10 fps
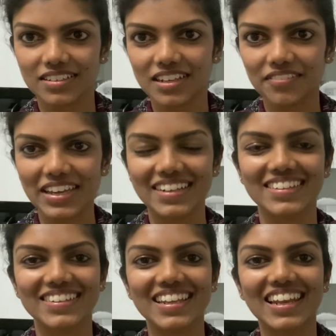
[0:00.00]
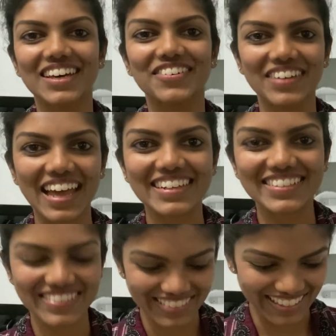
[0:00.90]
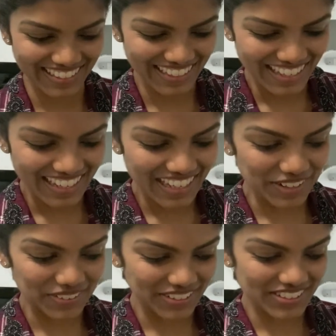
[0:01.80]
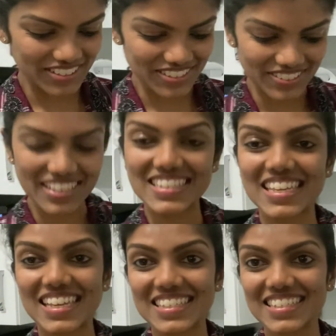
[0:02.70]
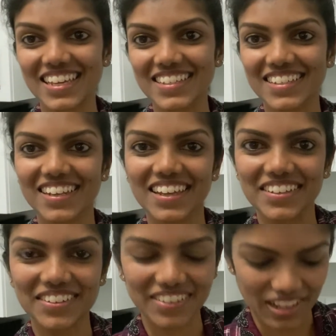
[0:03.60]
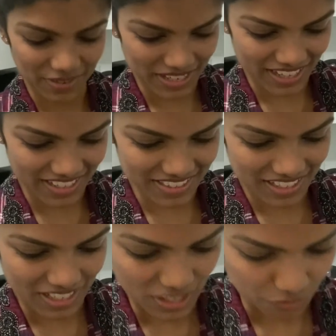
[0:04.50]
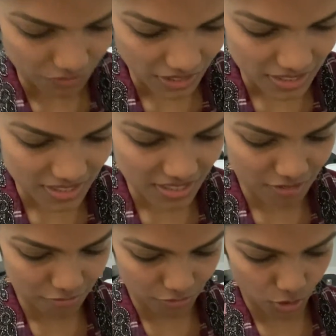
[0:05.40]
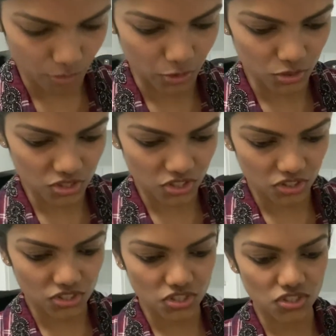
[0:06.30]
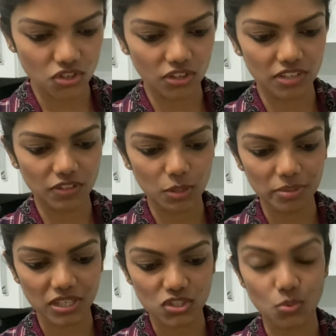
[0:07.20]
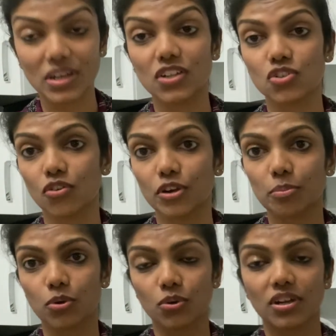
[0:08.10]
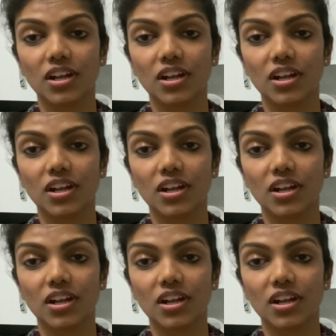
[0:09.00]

LEVAIN cookie. And I'm going to do a taste test and let you know how it is. First and foremost, this is not even the biggest one. It's already broken